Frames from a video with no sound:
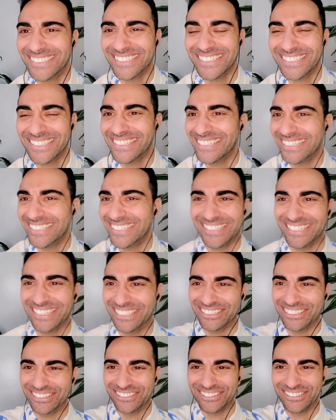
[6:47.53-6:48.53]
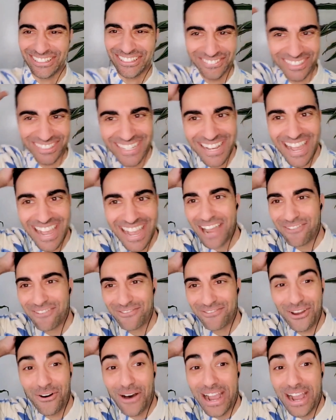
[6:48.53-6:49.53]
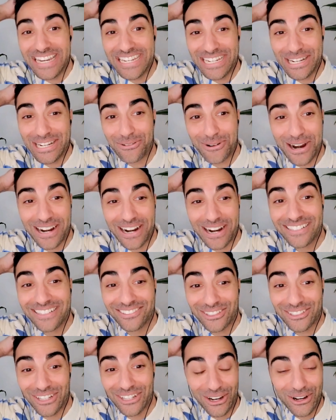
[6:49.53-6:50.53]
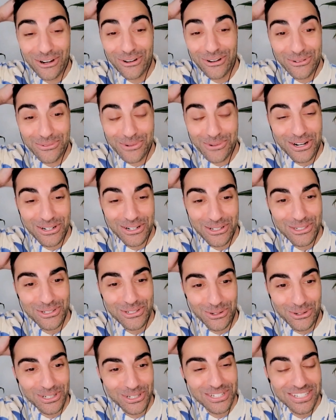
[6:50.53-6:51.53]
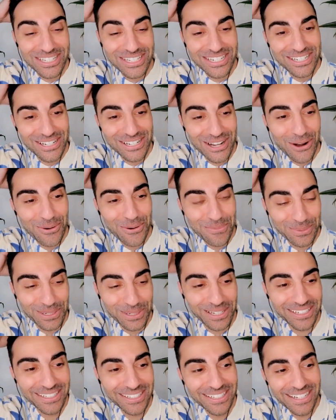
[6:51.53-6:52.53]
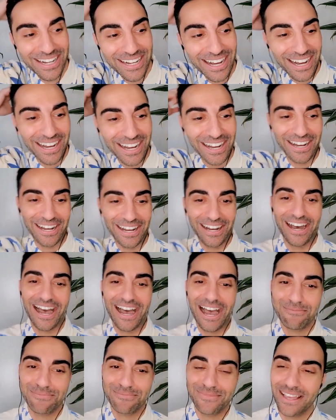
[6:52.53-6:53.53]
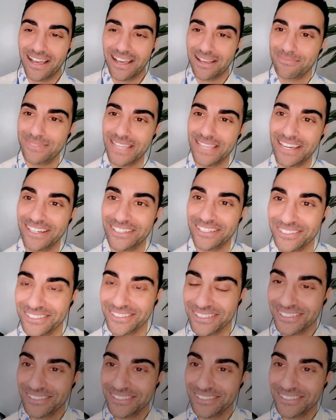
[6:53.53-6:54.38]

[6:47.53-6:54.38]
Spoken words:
You know what I mean, I have no idea where he'll go and where his story is going to go, but I'm down.